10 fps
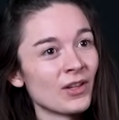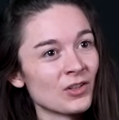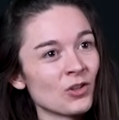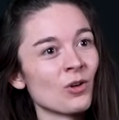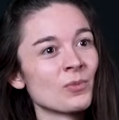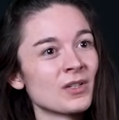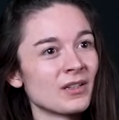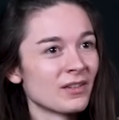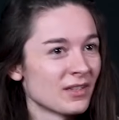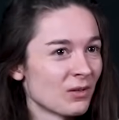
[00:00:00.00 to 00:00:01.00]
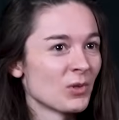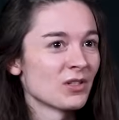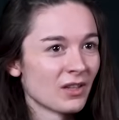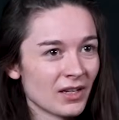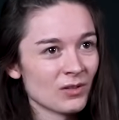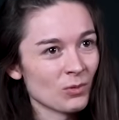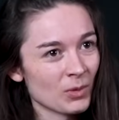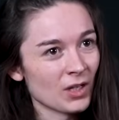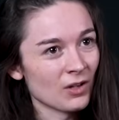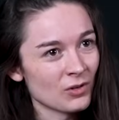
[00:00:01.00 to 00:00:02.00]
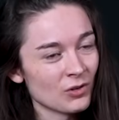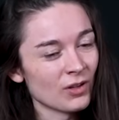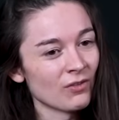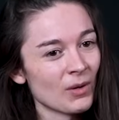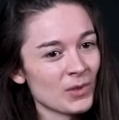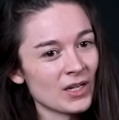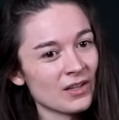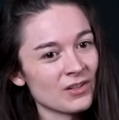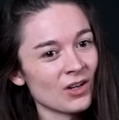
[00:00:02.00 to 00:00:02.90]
their shops and cinemas and things would be closed during Ramadan.